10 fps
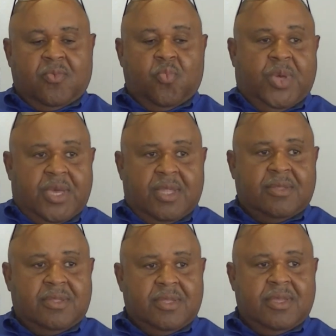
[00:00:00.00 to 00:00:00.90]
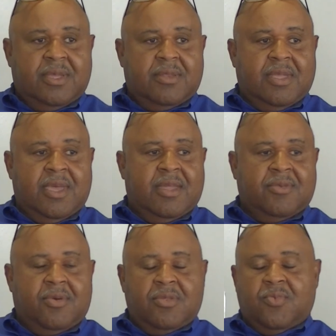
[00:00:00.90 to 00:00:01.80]
win, and
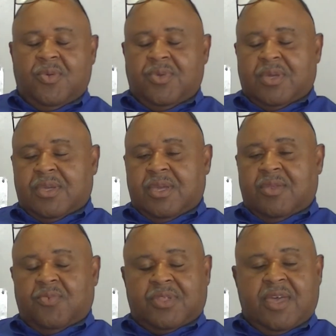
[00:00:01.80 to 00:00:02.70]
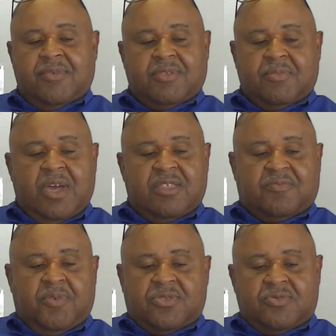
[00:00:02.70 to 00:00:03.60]
the only way we could get it was to have some kind of
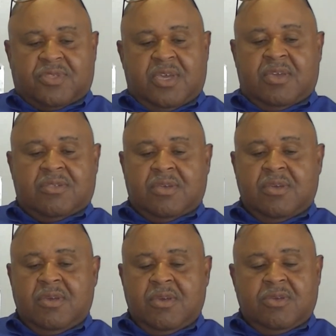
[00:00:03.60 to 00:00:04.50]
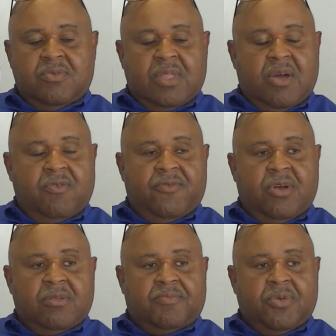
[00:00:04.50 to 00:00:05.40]
special change, you know, our
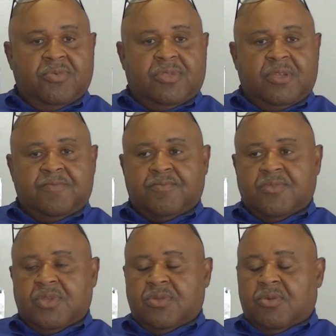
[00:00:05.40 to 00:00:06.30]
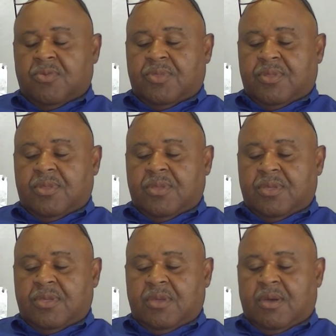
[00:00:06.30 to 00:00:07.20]
overall approach. And, you know,
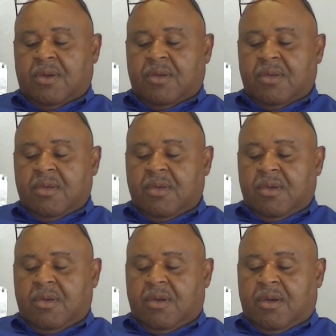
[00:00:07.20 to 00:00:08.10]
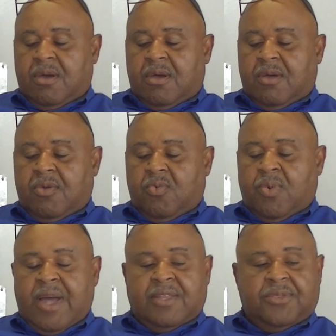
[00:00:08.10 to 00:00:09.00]
the
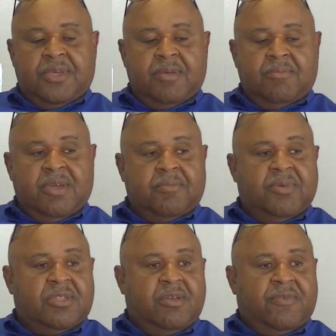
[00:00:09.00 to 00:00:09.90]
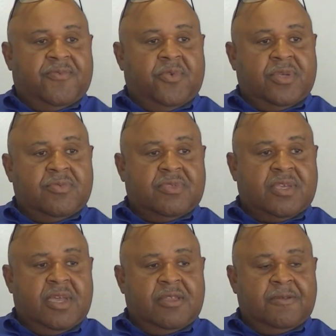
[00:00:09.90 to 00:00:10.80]
Wilder thing made a big difference for us on
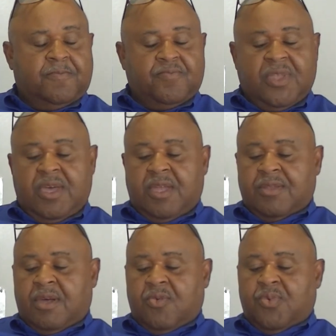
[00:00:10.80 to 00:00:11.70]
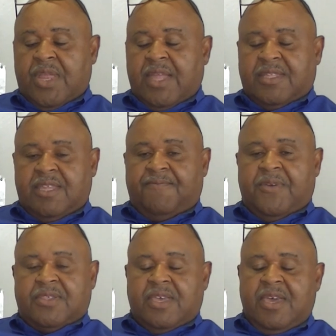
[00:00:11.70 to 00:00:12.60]
Saturday. And but our
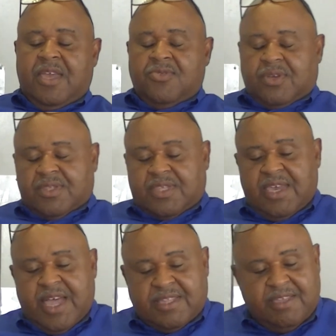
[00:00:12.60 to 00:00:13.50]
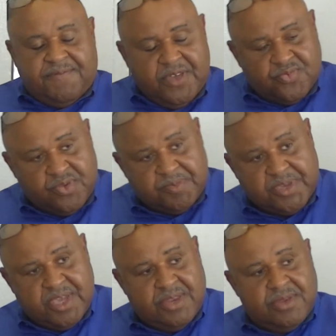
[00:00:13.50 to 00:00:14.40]
defense, and you could see our defense was
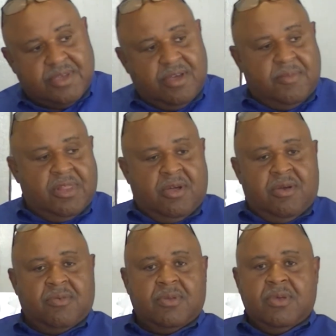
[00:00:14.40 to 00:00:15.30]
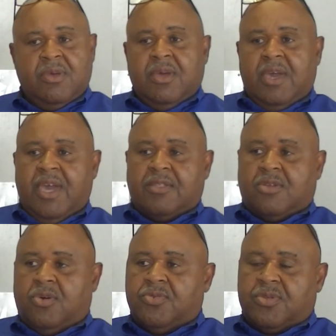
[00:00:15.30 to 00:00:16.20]
beginning to come along at
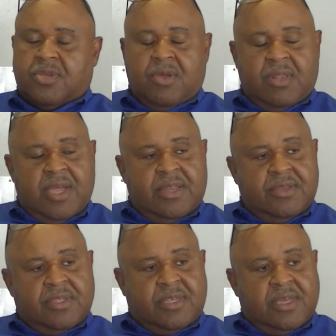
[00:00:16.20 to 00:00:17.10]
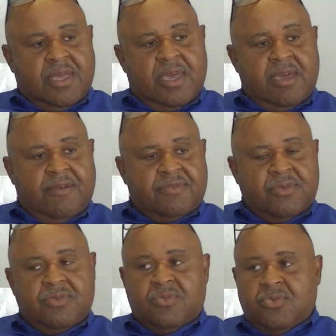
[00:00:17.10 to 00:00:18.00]
Coastal Carolina in the second half.
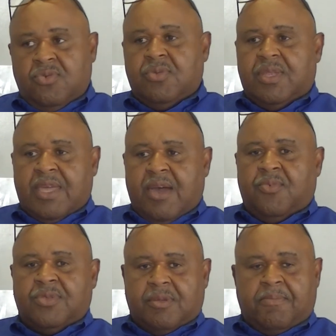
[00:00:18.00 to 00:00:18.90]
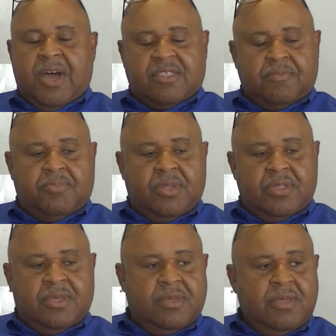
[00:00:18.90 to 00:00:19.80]
So you knew that that was a
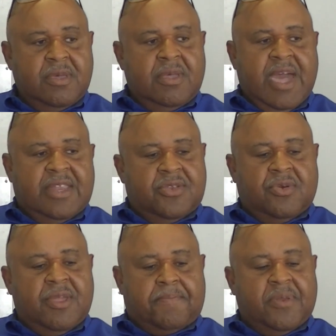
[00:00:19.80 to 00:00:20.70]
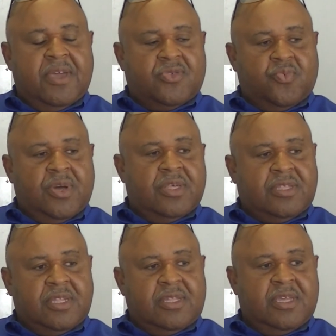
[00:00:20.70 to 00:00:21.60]
possibility. I didn't know they'd play as well
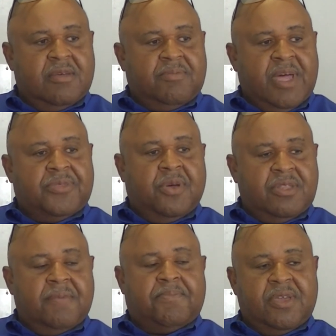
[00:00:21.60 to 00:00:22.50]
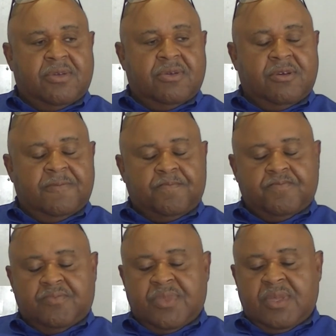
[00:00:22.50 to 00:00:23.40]
as they did, but I thought they'd play good.
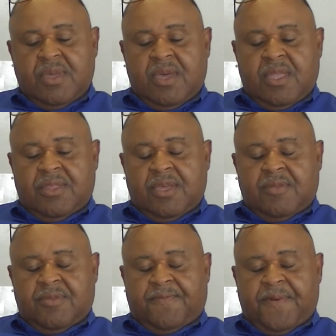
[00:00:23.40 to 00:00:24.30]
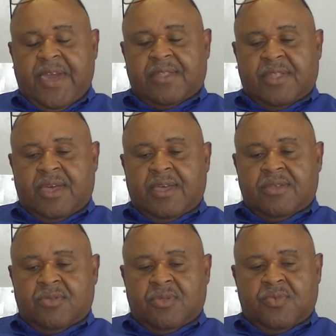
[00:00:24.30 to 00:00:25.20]
And then the fact that,
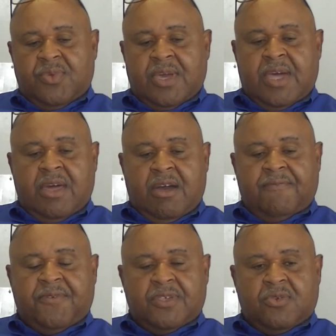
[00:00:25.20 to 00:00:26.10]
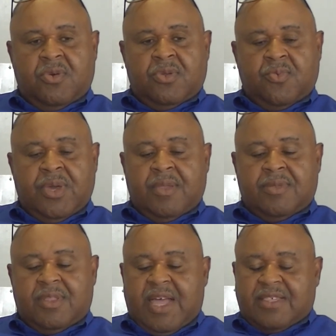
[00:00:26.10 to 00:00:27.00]
you know, that we got our offense going away.
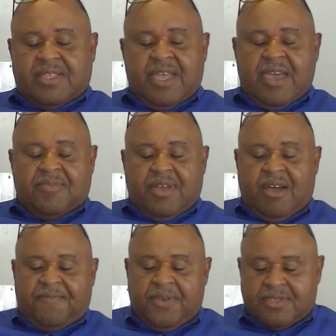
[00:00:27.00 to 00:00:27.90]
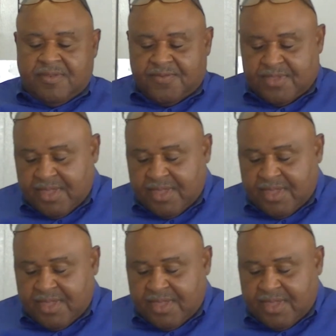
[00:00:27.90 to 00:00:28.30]
And lots of times, offenses,